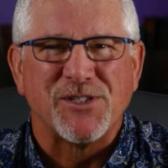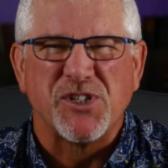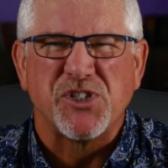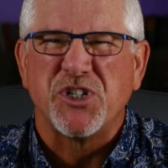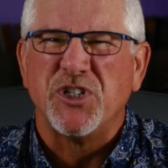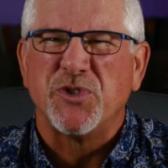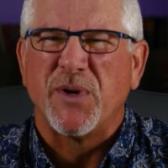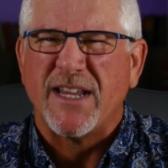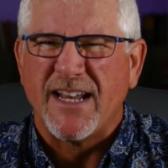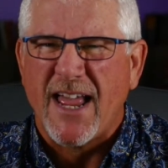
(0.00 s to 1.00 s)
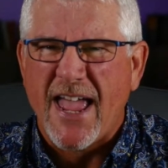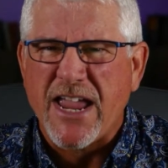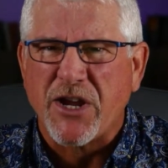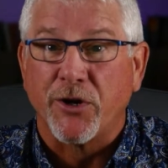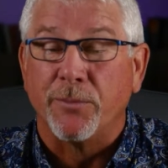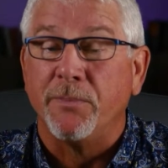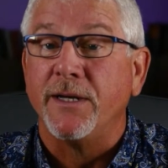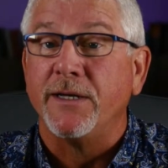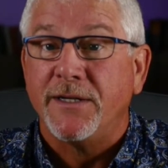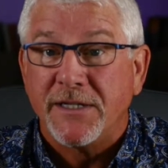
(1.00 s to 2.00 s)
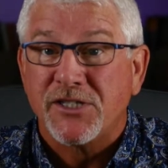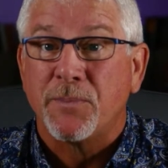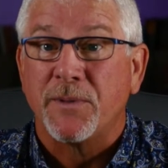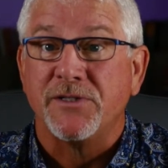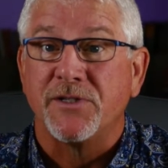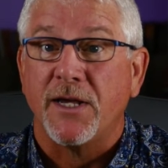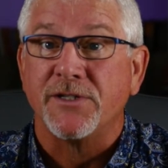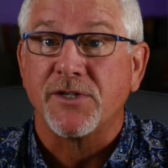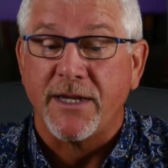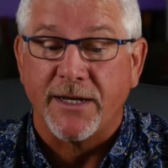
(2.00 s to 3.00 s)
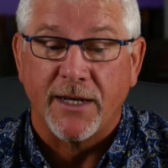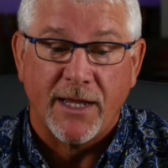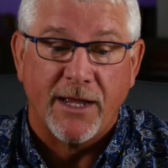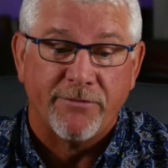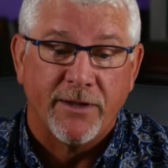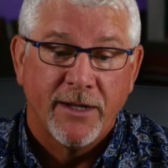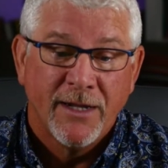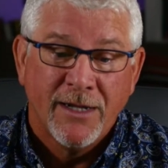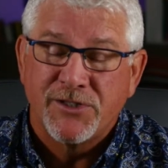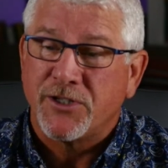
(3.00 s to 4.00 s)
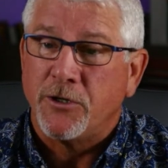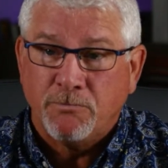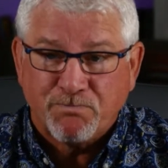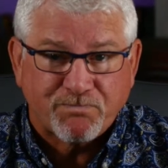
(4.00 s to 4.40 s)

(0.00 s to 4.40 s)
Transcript: his children in anger, but he disciplines us in love. So